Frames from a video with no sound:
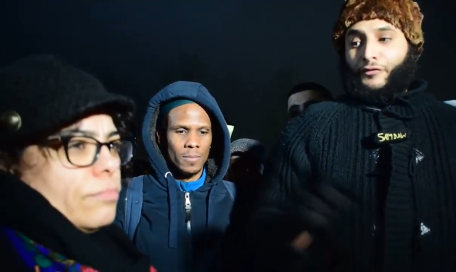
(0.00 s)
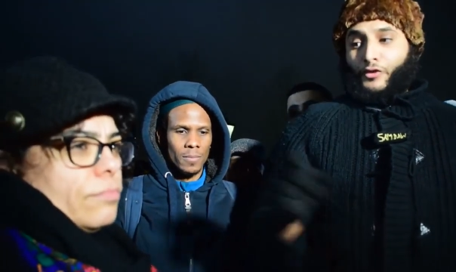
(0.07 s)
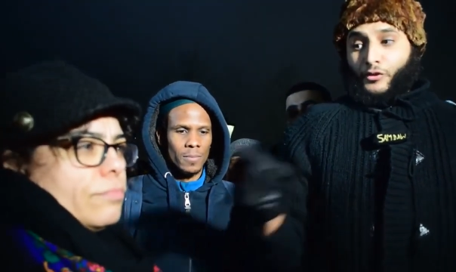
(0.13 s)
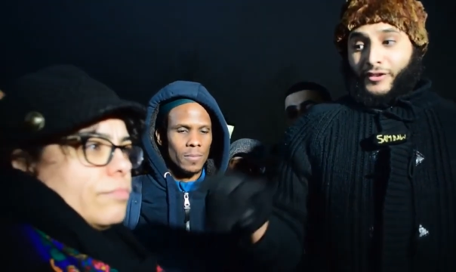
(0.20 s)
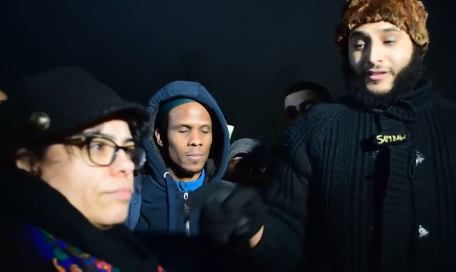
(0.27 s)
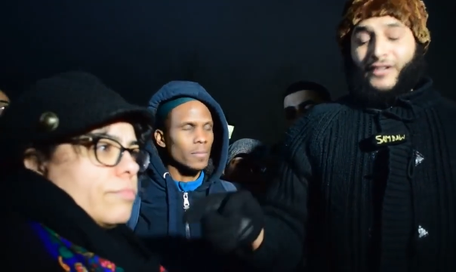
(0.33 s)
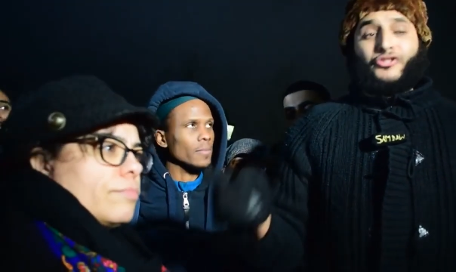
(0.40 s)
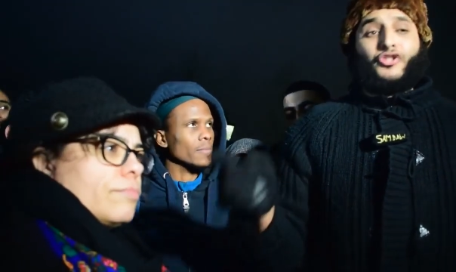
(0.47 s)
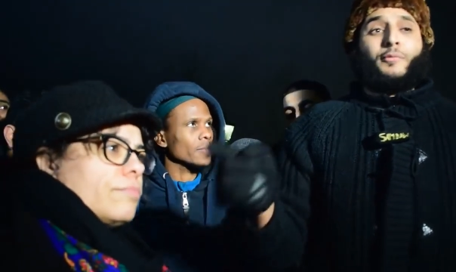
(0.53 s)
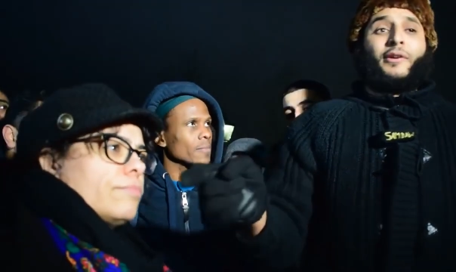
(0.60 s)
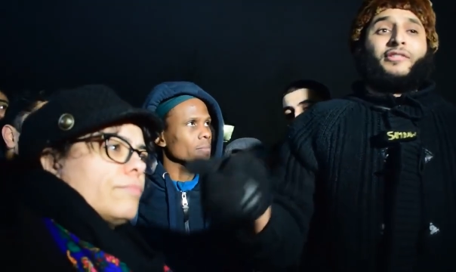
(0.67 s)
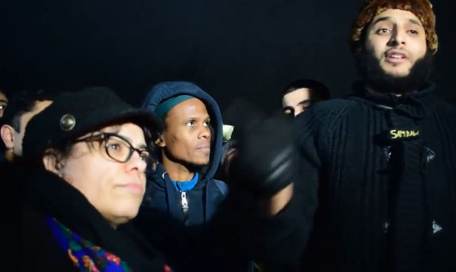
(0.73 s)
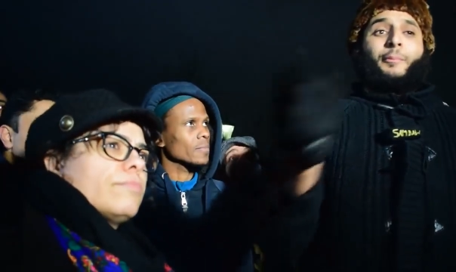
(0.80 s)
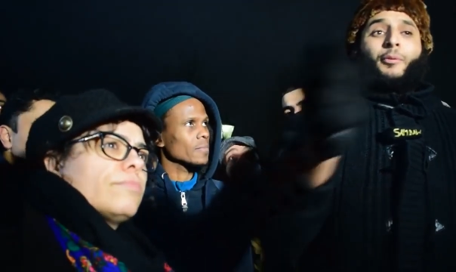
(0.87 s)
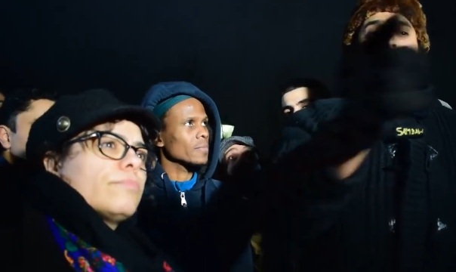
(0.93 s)
Speaker 1: And if you didn't,
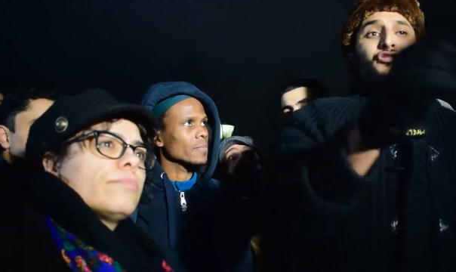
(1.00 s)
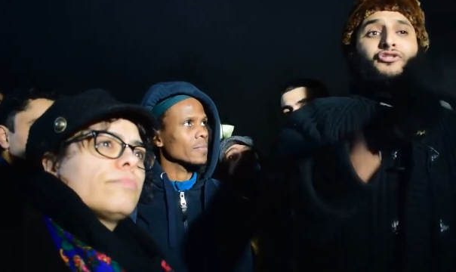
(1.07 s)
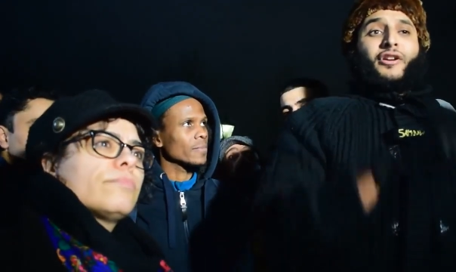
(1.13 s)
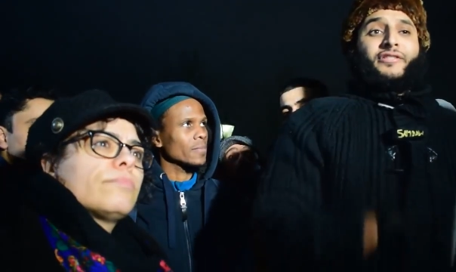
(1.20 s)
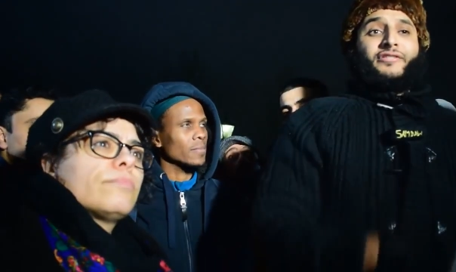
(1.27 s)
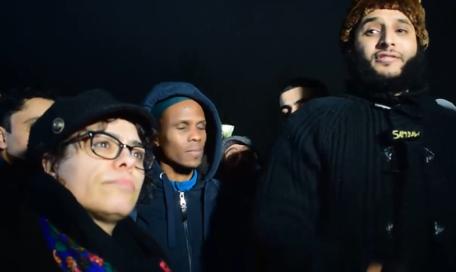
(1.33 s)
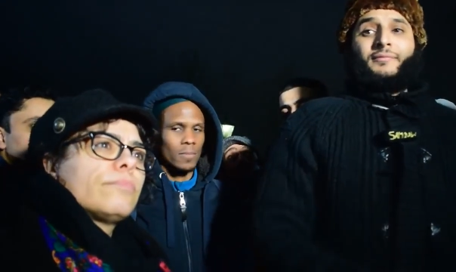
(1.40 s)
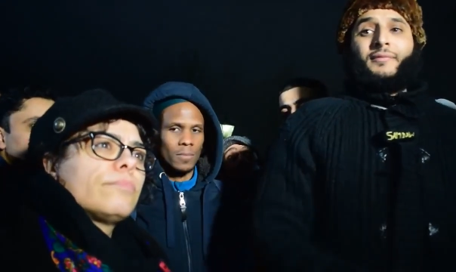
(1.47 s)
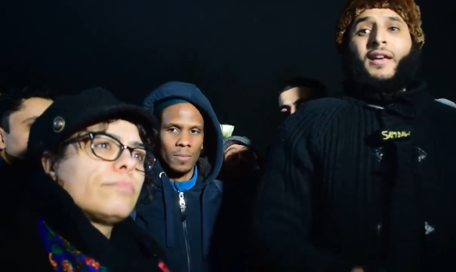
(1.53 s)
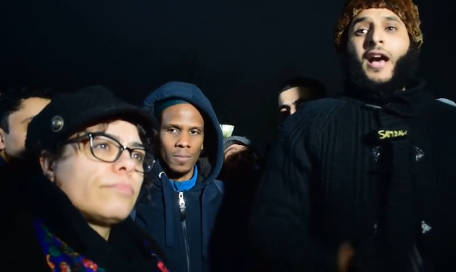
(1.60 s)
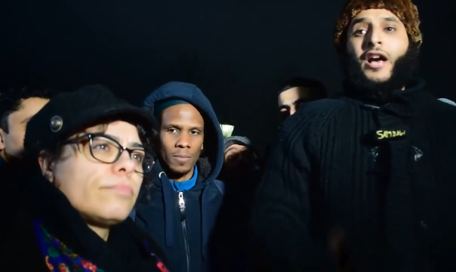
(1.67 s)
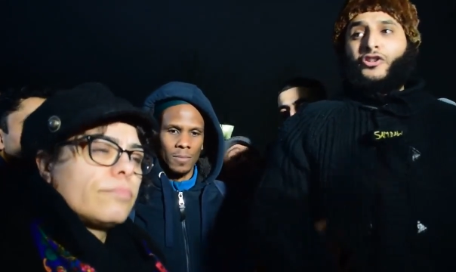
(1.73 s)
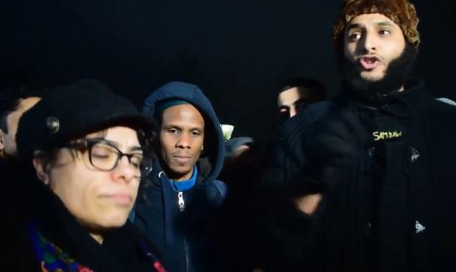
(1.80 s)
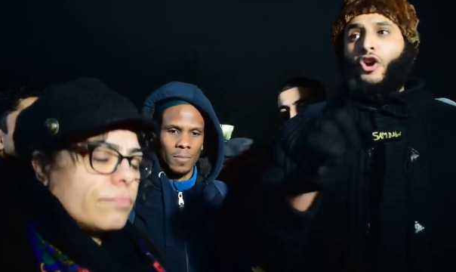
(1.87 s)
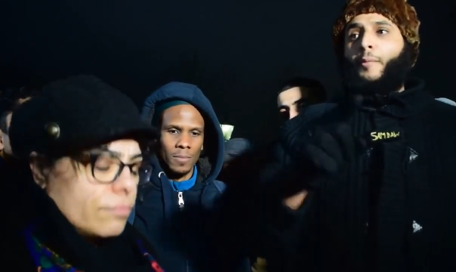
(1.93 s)
you must apologize.
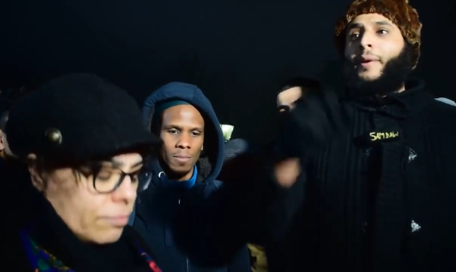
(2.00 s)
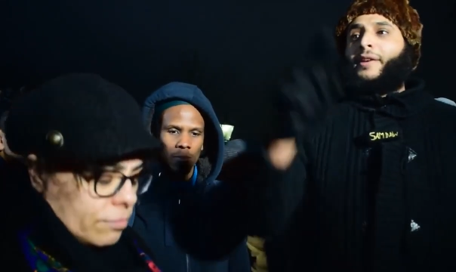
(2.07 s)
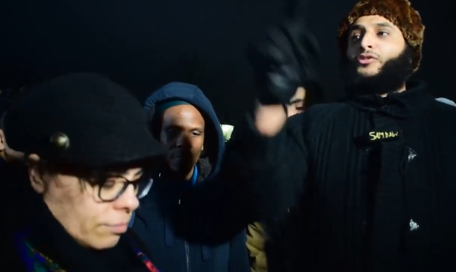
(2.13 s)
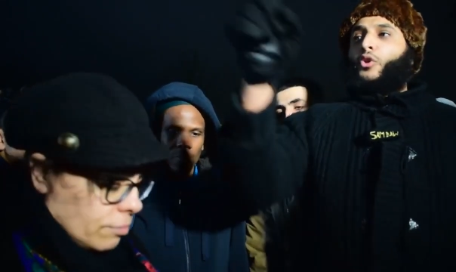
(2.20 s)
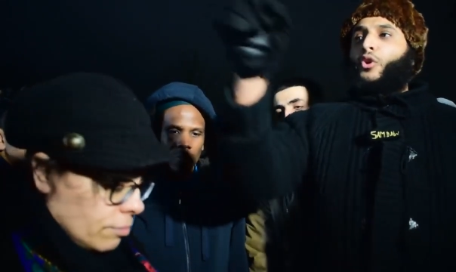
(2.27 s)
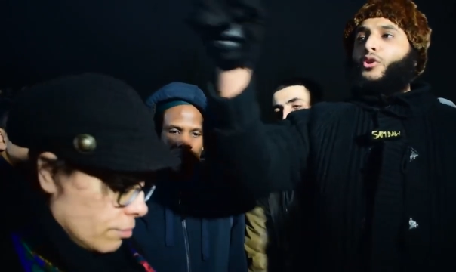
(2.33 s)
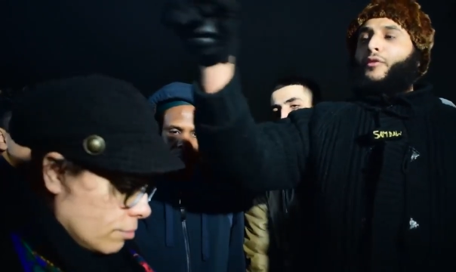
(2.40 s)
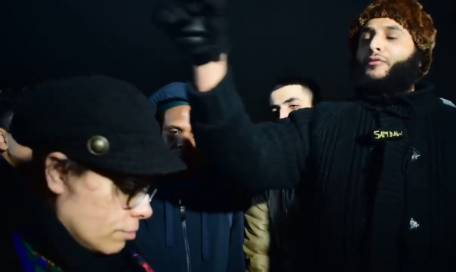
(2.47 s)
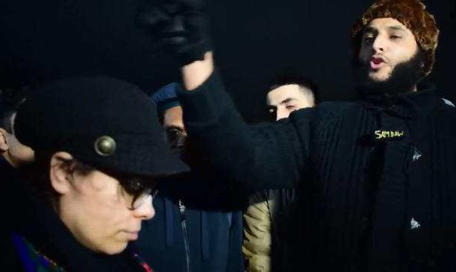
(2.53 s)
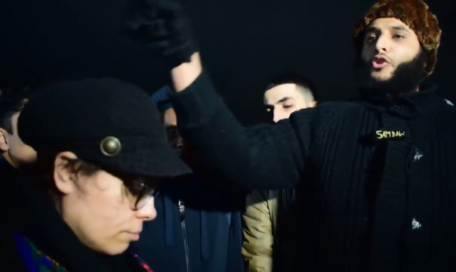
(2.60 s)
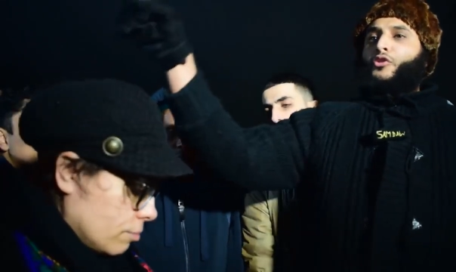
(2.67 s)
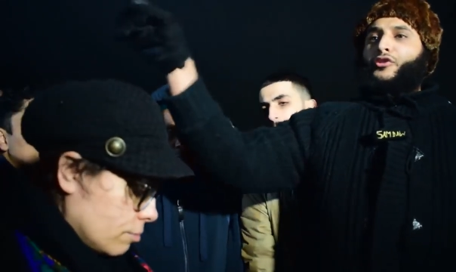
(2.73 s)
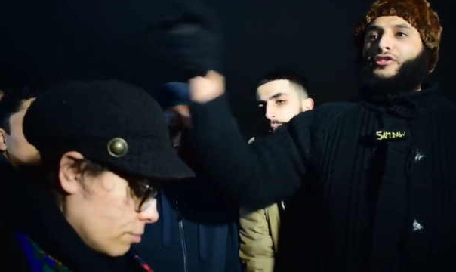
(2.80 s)
And so must all of your